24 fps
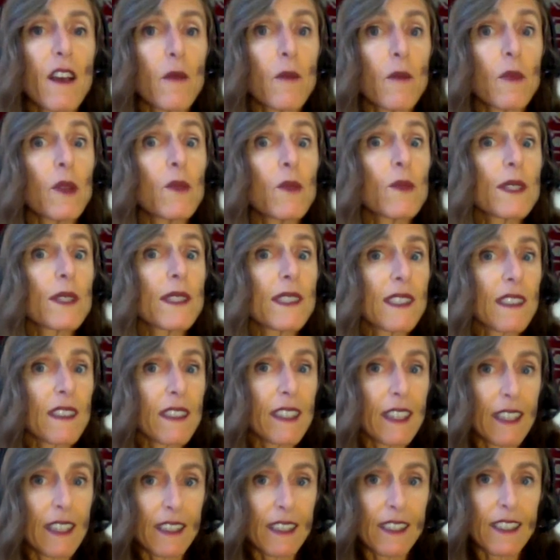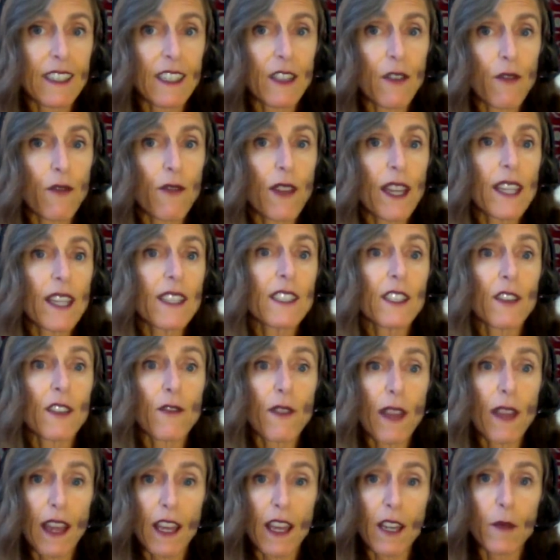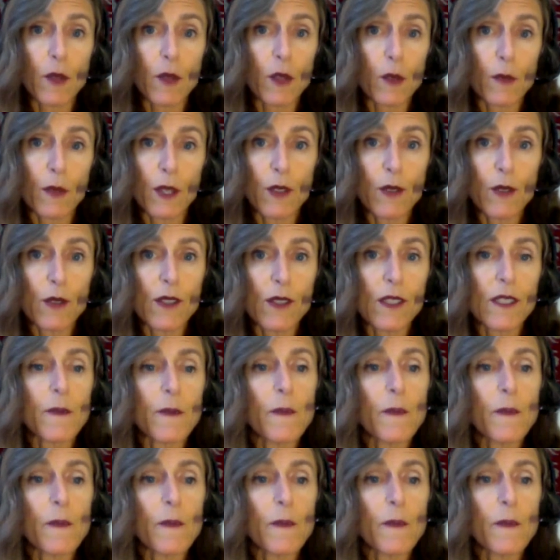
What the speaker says: be resilient in the face of animal abuse.